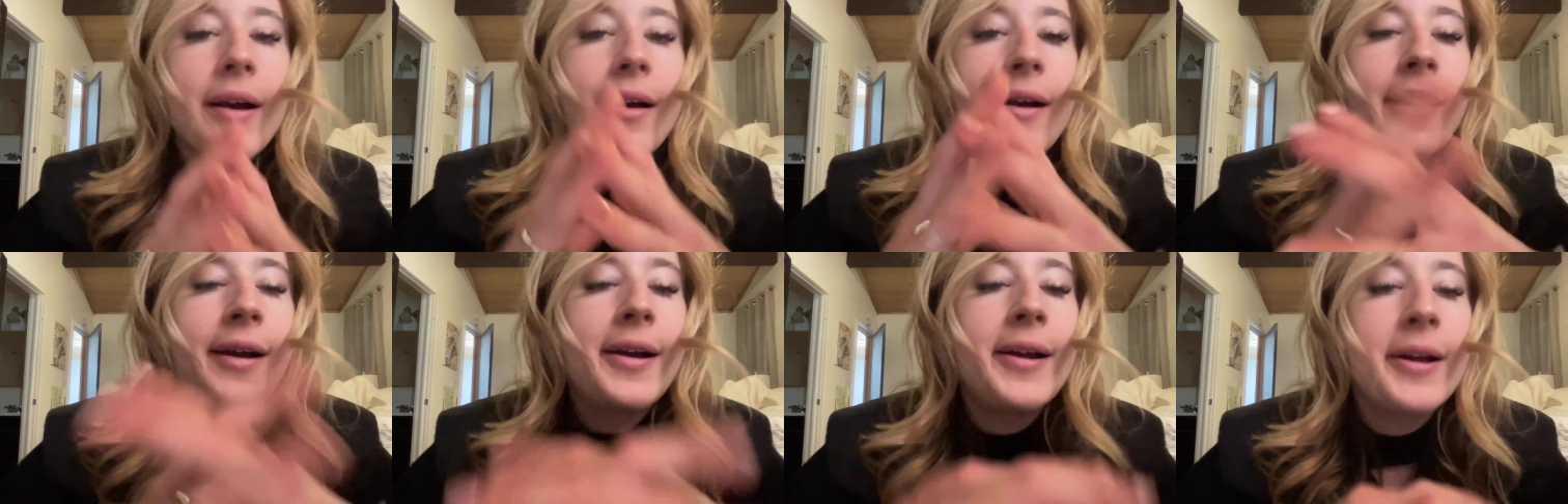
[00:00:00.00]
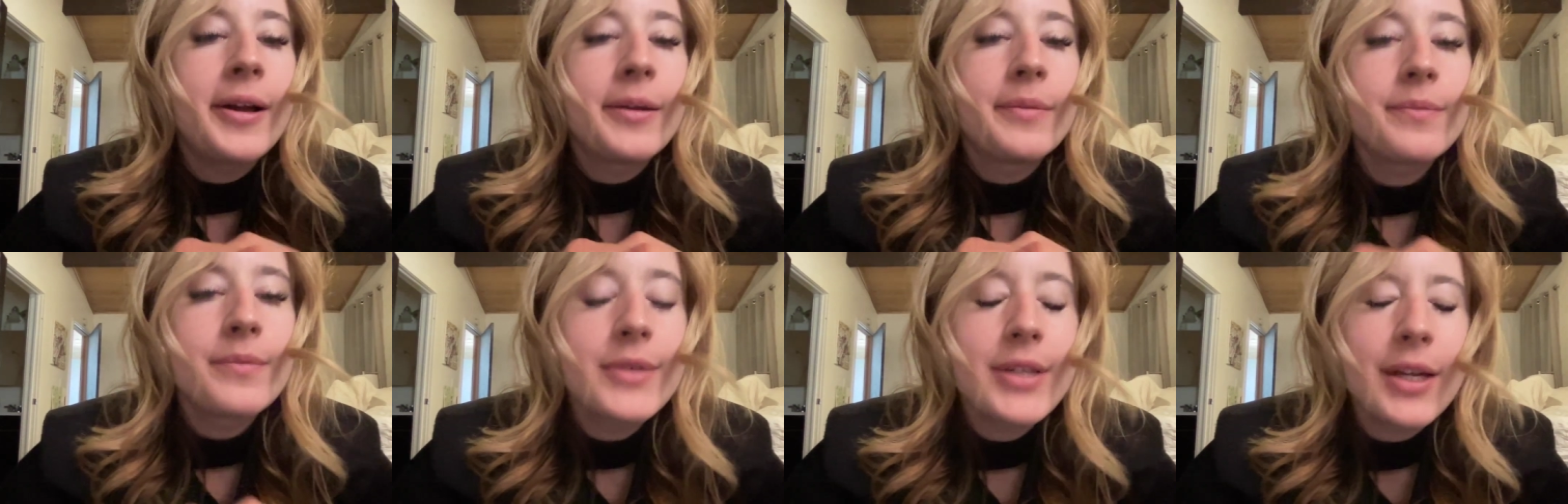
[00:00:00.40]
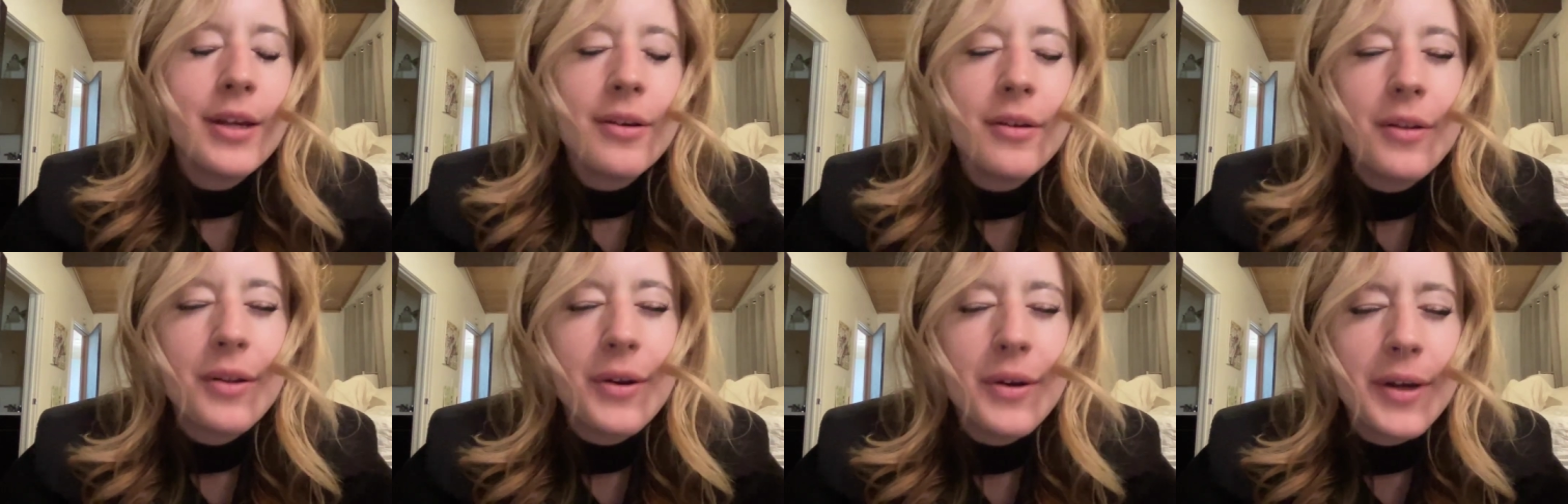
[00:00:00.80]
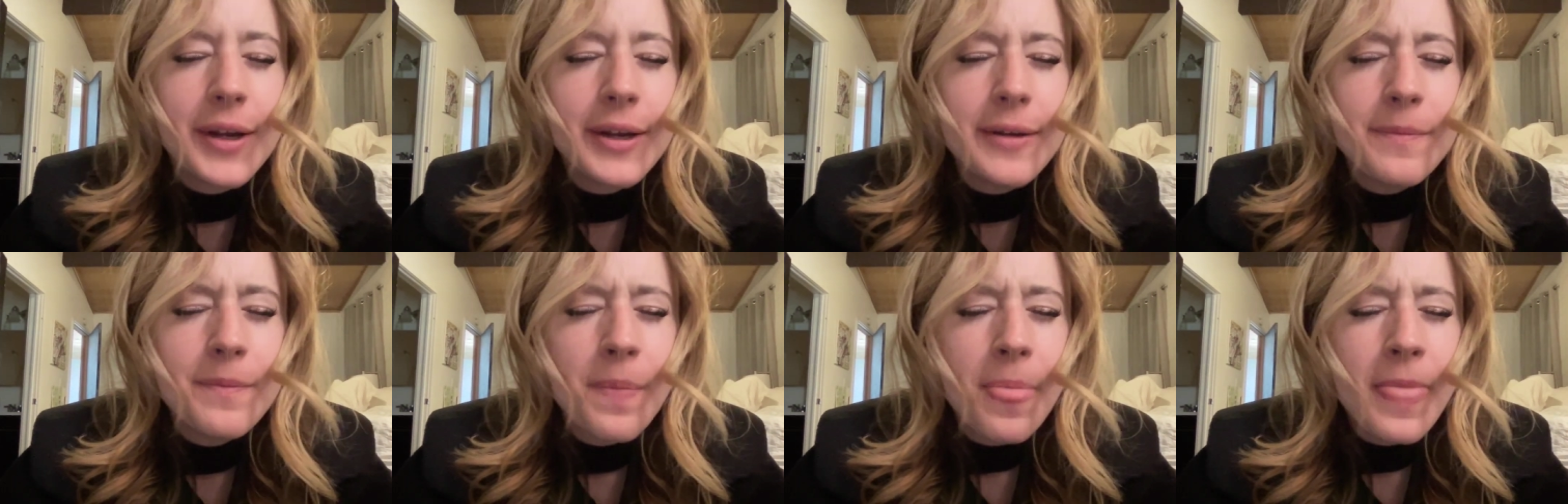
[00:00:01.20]
Um, dear
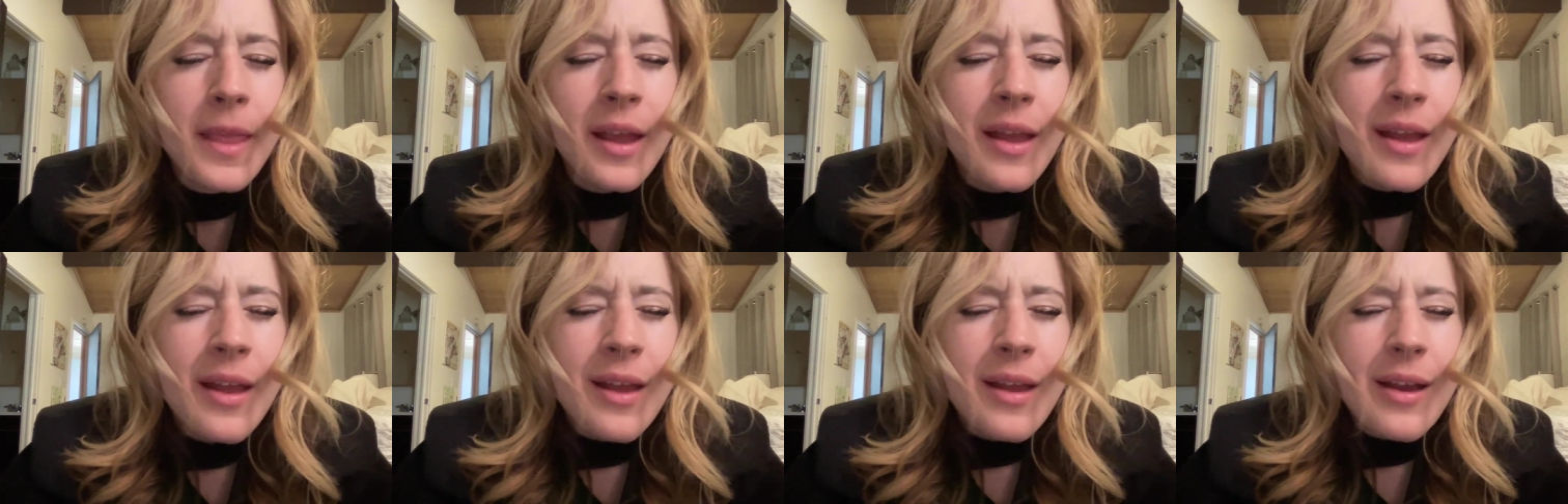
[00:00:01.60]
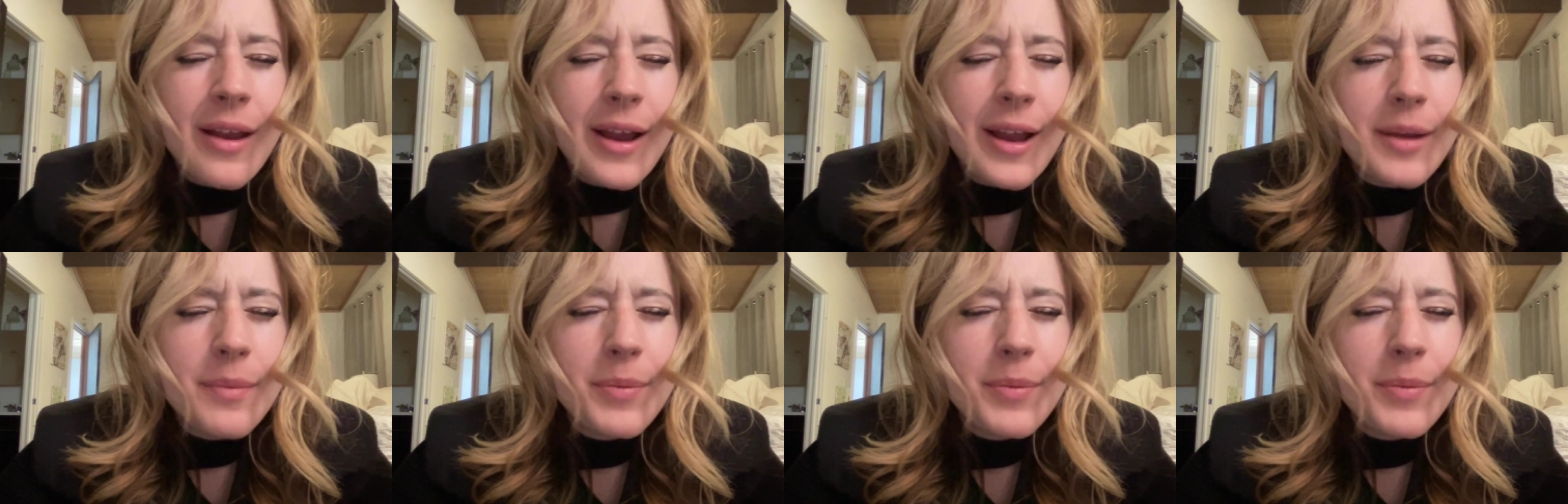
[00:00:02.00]
Lord, I